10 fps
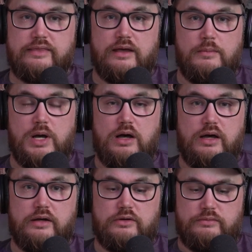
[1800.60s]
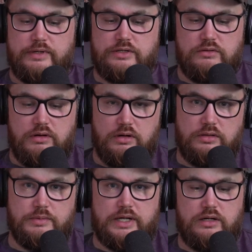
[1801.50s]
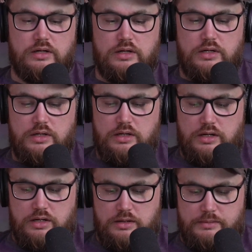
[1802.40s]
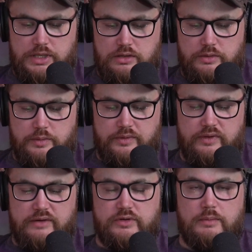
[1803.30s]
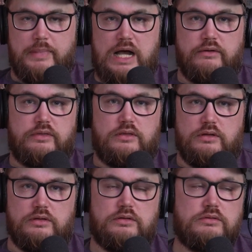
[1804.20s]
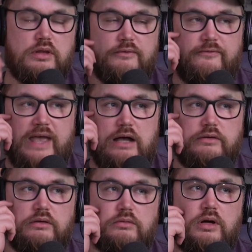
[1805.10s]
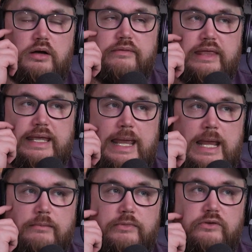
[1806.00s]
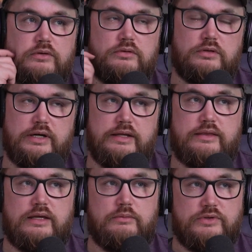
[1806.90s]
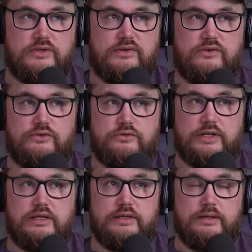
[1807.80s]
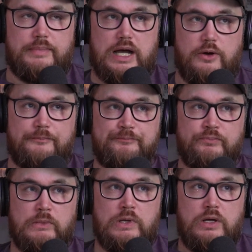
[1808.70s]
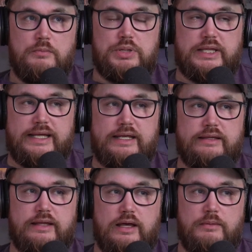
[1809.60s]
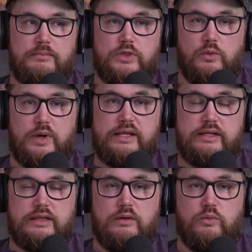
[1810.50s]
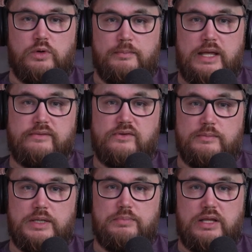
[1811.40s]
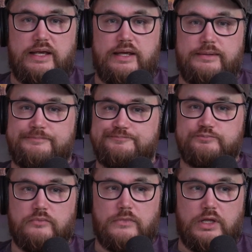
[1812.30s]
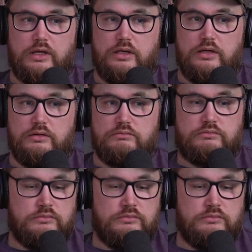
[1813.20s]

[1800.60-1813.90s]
them on original hardware. It was never about the value of the games or anything. It was just strictly about playing them the way that they were meant to be played. And